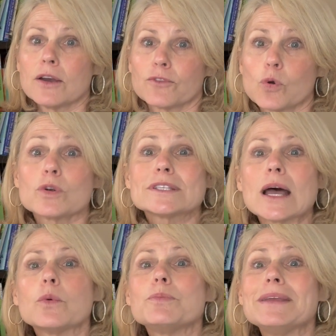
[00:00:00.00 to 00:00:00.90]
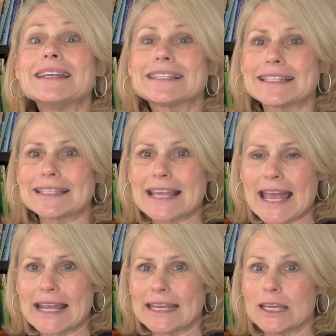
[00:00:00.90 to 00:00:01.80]
Of course, that would be a
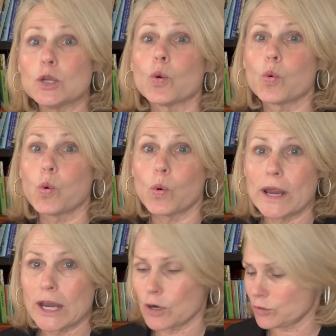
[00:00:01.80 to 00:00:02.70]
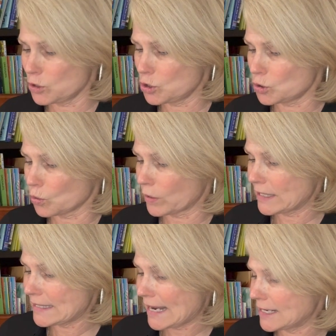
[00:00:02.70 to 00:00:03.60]
setting where the
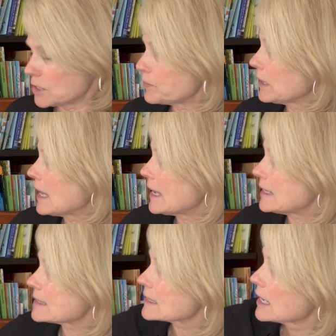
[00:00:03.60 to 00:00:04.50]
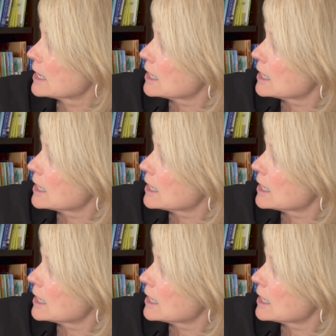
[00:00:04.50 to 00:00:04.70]
story takes place.